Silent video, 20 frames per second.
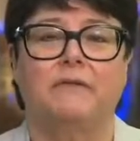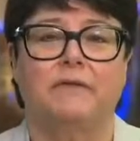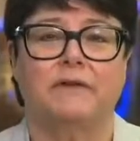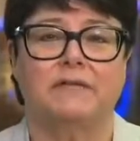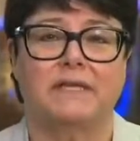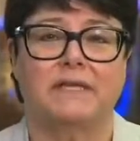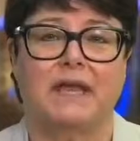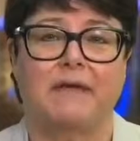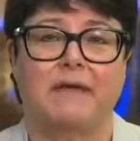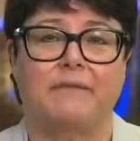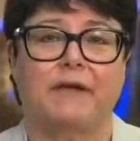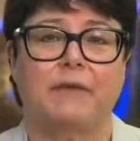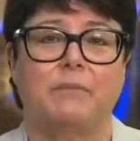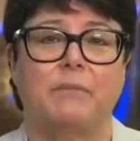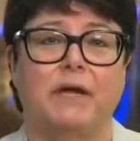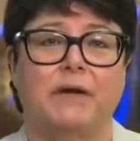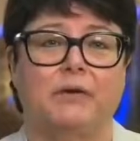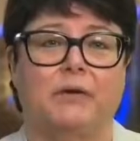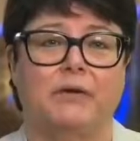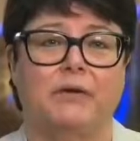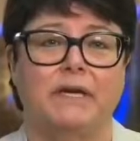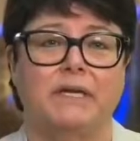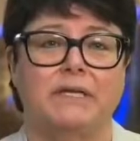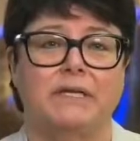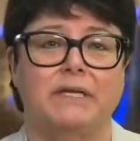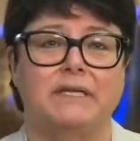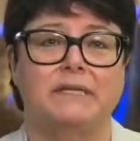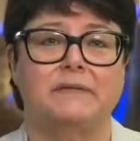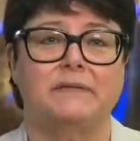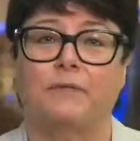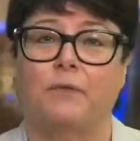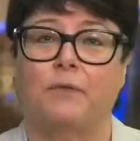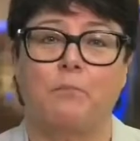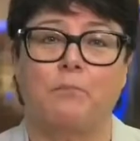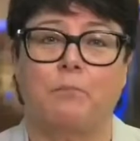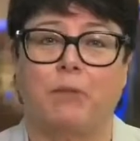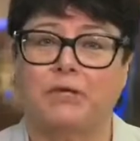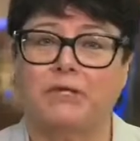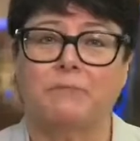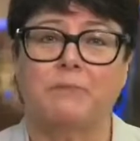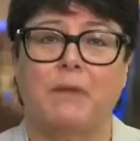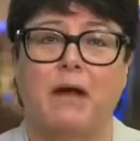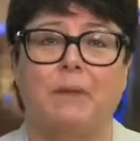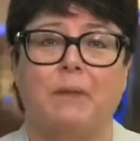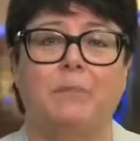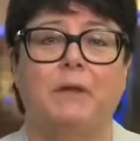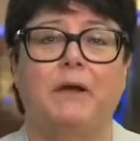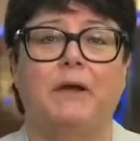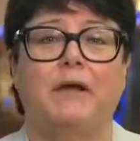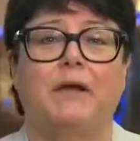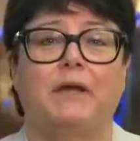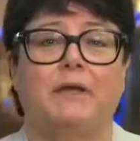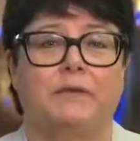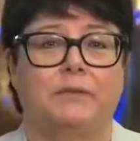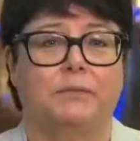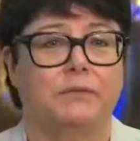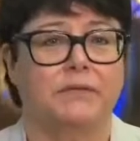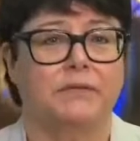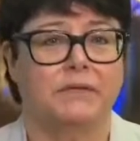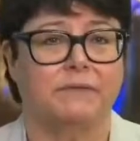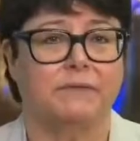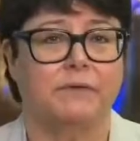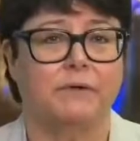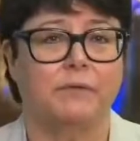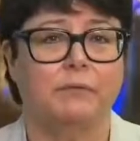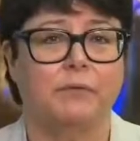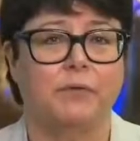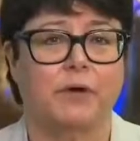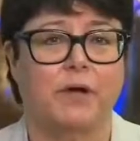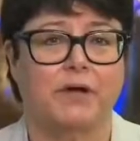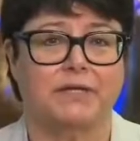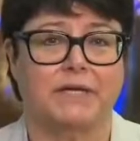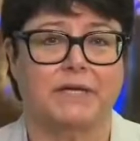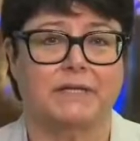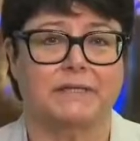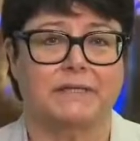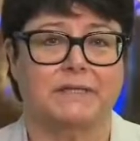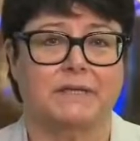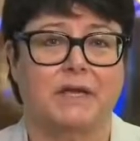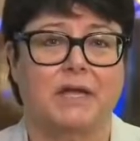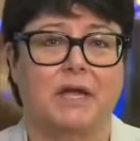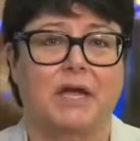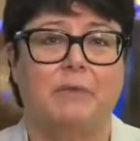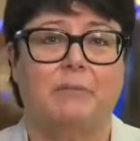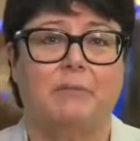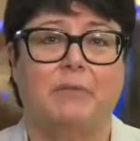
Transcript: for Slavic minorities from bottom up through different projects,